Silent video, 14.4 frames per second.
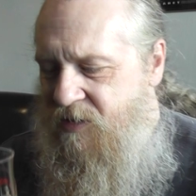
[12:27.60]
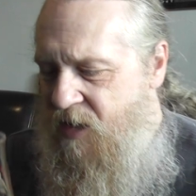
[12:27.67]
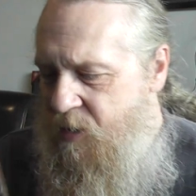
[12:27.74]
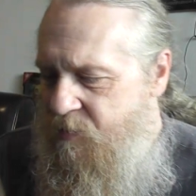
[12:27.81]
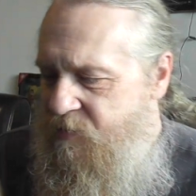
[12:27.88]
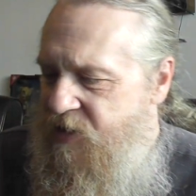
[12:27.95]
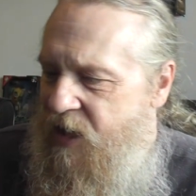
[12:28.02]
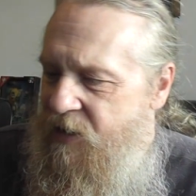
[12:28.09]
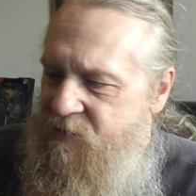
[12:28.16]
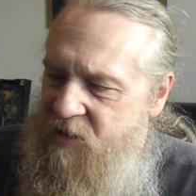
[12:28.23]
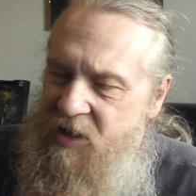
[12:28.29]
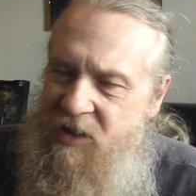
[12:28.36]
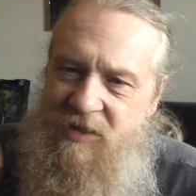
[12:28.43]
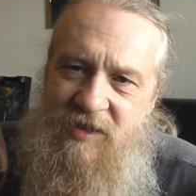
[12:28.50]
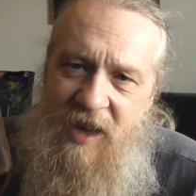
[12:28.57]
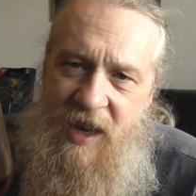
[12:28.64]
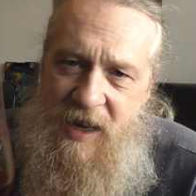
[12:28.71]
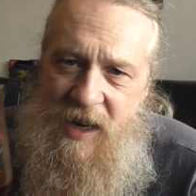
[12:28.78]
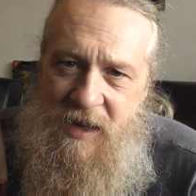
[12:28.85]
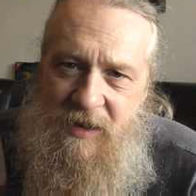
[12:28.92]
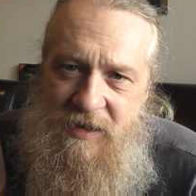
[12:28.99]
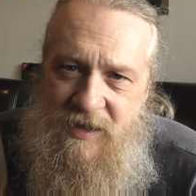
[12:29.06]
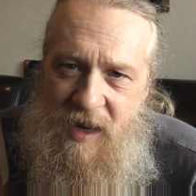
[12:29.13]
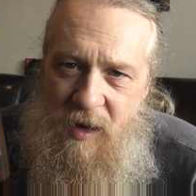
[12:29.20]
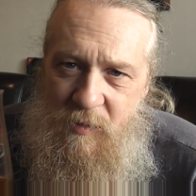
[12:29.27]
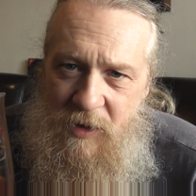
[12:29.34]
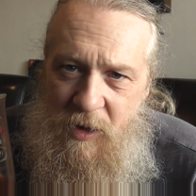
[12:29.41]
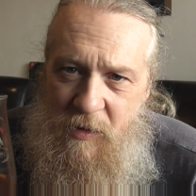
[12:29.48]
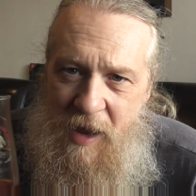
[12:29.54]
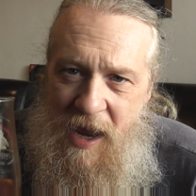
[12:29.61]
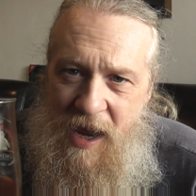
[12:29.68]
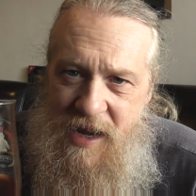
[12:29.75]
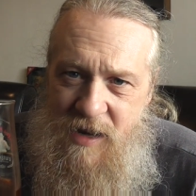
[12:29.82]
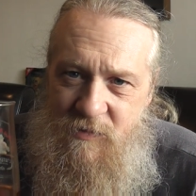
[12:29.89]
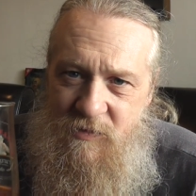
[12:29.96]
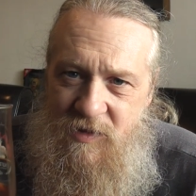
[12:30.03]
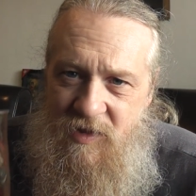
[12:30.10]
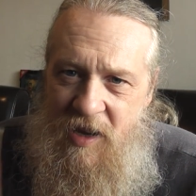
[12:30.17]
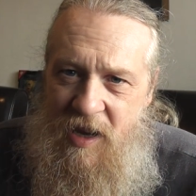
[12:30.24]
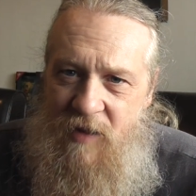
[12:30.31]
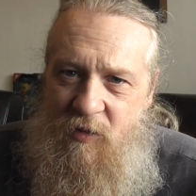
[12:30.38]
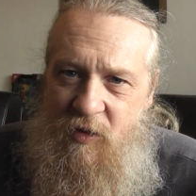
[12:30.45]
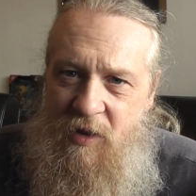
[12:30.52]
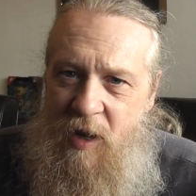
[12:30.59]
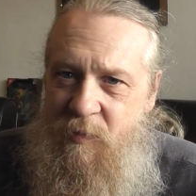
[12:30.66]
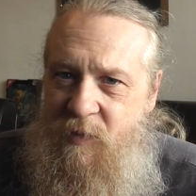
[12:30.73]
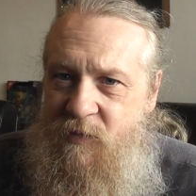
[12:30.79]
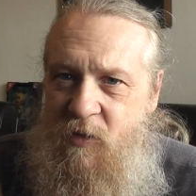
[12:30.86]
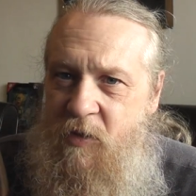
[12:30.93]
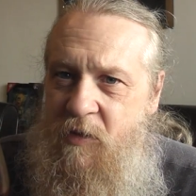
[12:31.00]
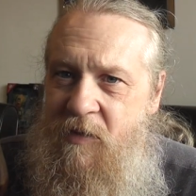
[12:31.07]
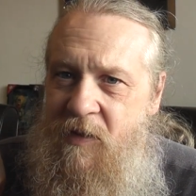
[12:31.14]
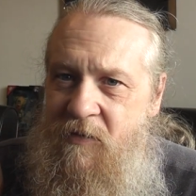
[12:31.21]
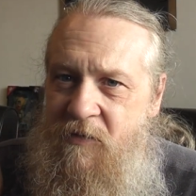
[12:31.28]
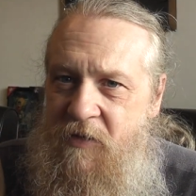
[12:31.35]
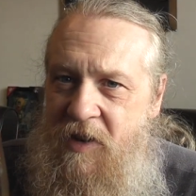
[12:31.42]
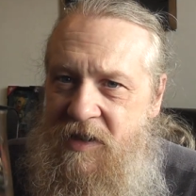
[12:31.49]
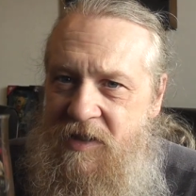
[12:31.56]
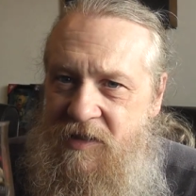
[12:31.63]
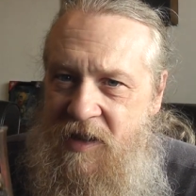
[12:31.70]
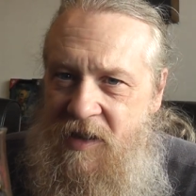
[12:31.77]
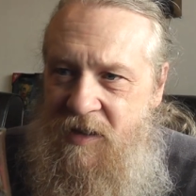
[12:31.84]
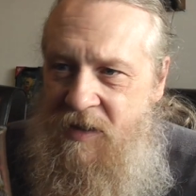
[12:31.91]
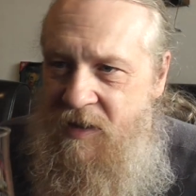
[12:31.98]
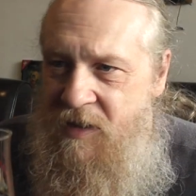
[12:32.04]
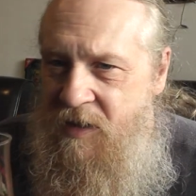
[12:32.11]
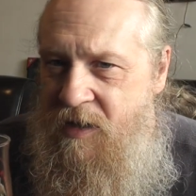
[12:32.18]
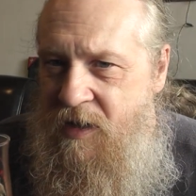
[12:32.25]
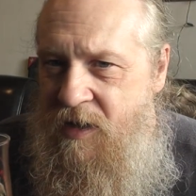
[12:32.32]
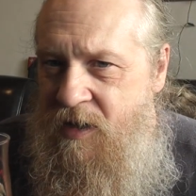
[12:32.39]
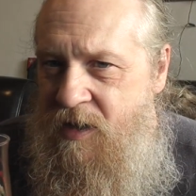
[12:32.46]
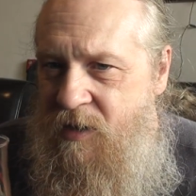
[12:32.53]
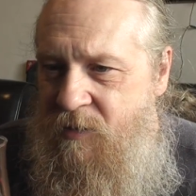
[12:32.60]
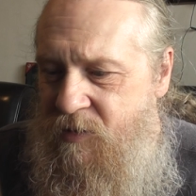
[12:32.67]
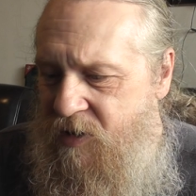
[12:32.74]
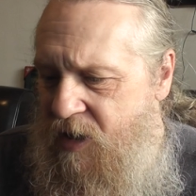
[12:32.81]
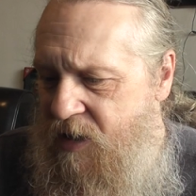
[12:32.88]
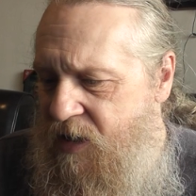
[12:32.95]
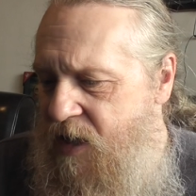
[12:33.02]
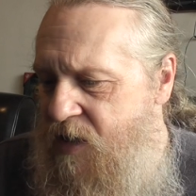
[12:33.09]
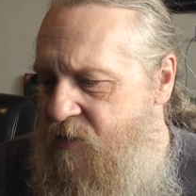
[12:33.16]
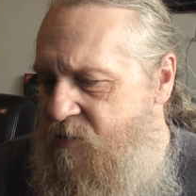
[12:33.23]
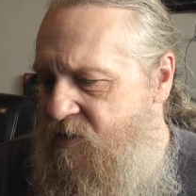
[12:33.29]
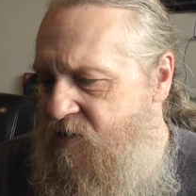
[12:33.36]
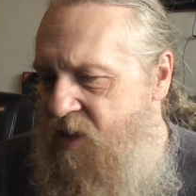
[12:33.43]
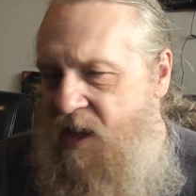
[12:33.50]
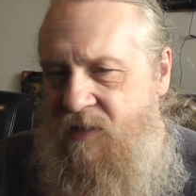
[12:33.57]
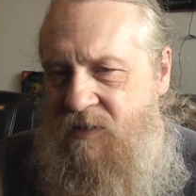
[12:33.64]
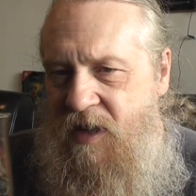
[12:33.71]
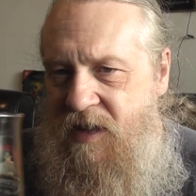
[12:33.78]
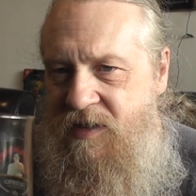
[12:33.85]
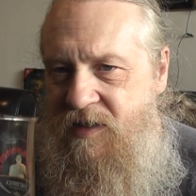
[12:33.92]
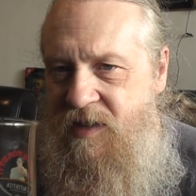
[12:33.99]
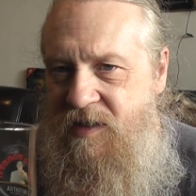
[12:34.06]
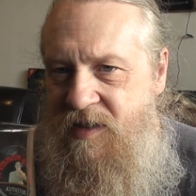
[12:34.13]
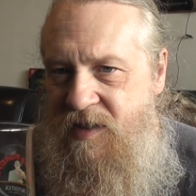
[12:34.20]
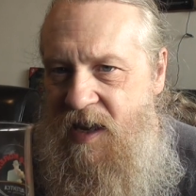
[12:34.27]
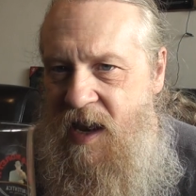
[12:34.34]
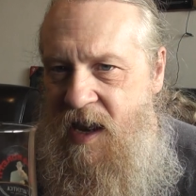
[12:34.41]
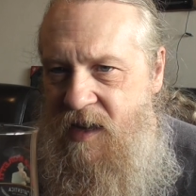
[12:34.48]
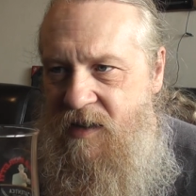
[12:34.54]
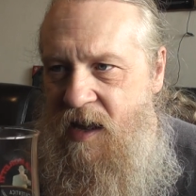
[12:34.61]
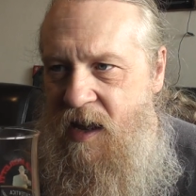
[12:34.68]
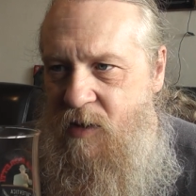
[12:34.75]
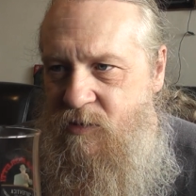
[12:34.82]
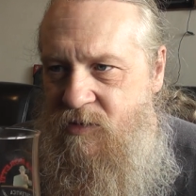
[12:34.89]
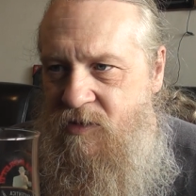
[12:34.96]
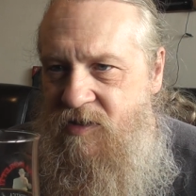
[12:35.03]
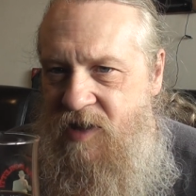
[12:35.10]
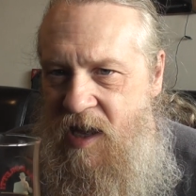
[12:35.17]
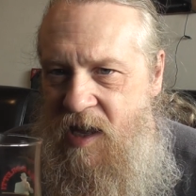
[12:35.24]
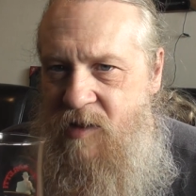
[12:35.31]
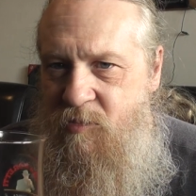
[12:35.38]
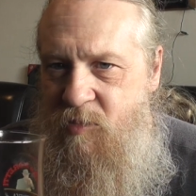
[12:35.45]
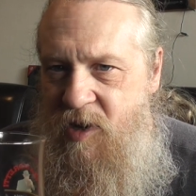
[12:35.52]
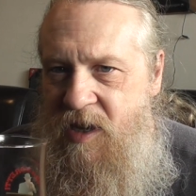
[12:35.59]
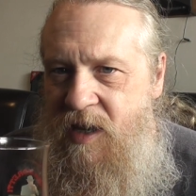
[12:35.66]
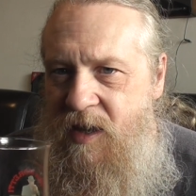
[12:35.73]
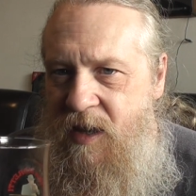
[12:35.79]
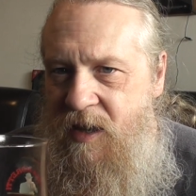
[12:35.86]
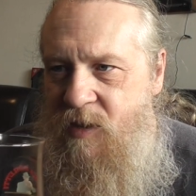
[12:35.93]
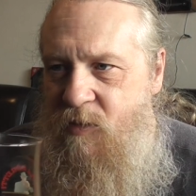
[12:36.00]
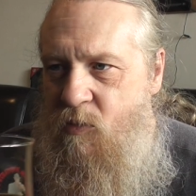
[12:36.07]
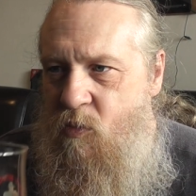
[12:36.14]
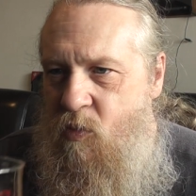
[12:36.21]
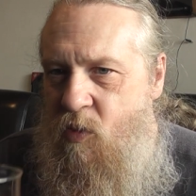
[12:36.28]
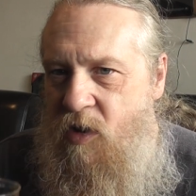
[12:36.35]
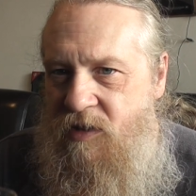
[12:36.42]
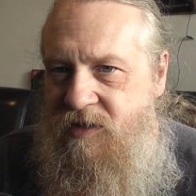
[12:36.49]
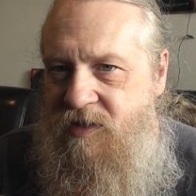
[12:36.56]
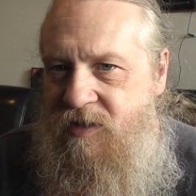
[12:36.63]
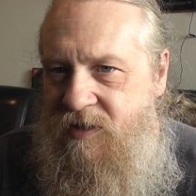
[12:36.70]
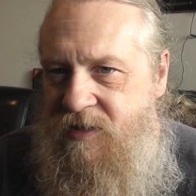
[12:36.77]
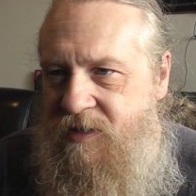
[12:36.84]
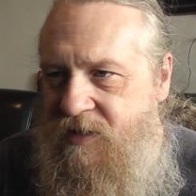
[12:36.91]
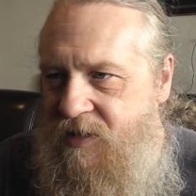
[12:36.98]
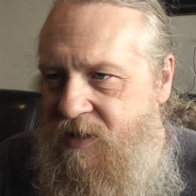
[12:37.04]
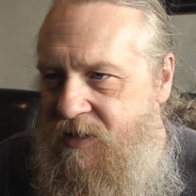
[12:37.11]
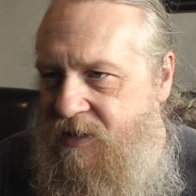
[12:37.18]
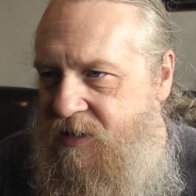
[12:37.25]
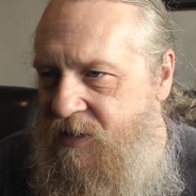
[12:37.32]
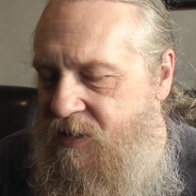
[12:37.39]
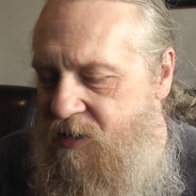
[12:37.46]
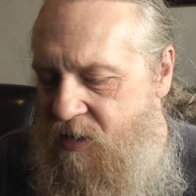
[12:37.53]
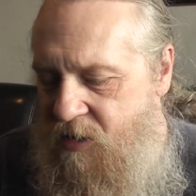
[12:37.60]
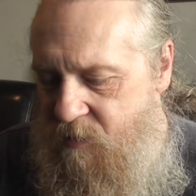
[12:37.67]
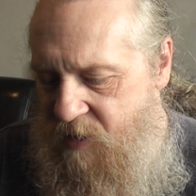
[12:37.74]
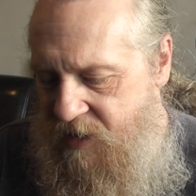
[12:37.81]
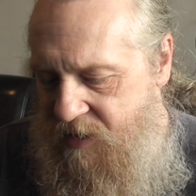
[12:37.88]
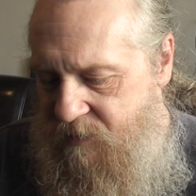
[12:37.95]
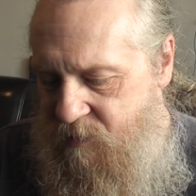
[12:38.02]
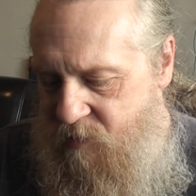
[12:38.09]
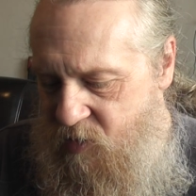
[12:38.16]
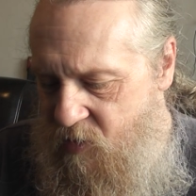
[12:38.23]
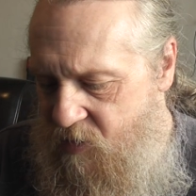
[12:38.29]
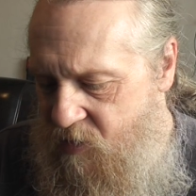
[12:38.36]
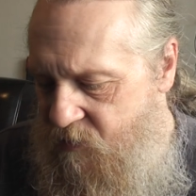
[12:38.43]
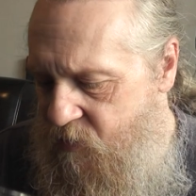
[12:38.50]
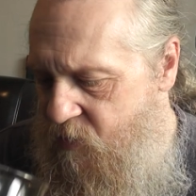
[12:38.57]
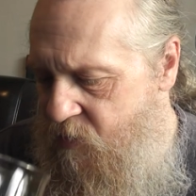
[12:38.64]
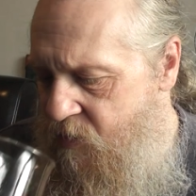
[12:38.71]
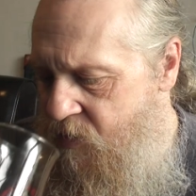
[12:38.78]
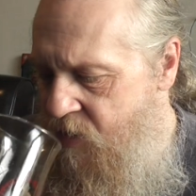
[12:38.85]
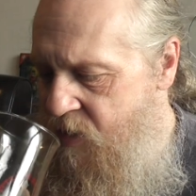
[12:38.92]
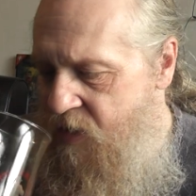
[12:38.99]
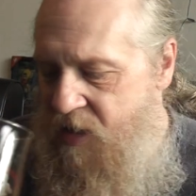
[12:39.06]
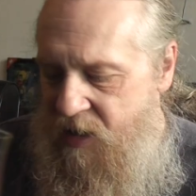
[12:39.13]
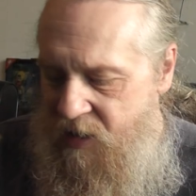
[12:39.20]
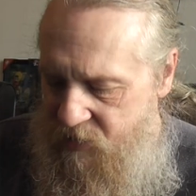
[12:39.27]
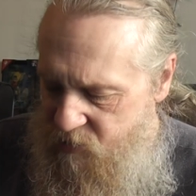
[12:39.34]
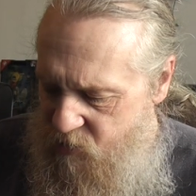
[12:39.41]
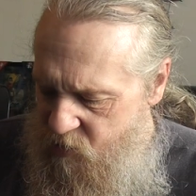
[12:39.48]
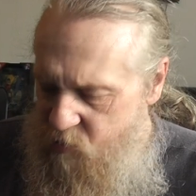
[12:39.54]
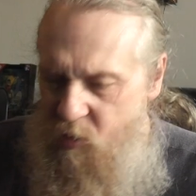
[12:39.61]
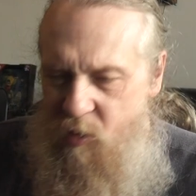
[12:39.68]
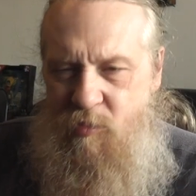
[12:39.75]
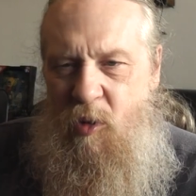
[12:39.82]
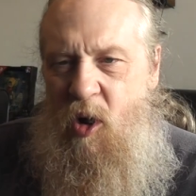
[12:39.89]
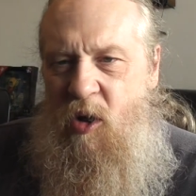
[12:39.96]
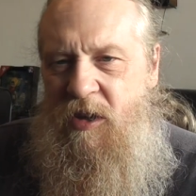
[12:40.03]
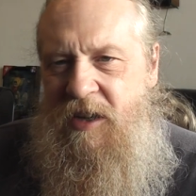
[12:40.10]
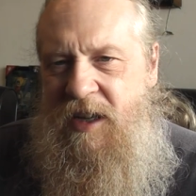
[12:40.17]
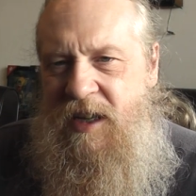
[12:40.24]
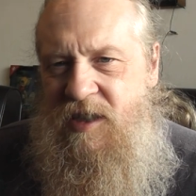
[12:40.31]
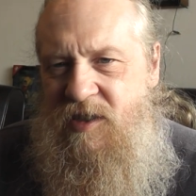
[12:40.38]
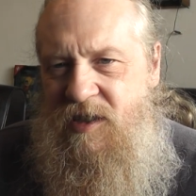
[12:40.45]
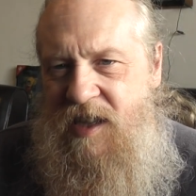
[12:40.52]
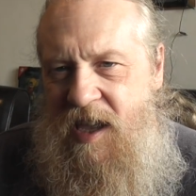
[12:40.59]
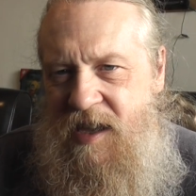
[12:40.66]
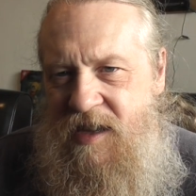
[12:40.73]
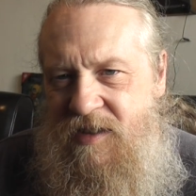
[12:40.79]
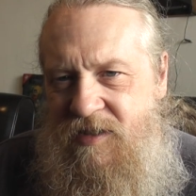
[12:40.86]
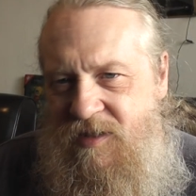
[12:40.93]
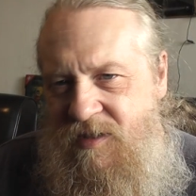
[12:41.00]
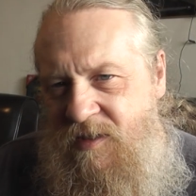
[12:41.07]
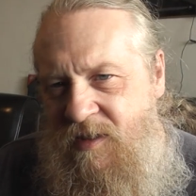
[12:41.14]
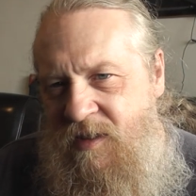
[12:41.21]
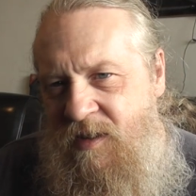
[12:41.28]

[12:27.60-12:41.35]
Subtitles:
I'm definitely 10 out of 10 without any reserve on that before we even finished it. Without any reserve, that is a 10 out of 10 beer. Like, what? Oh, man, beautiful. There's only one bottle in each case.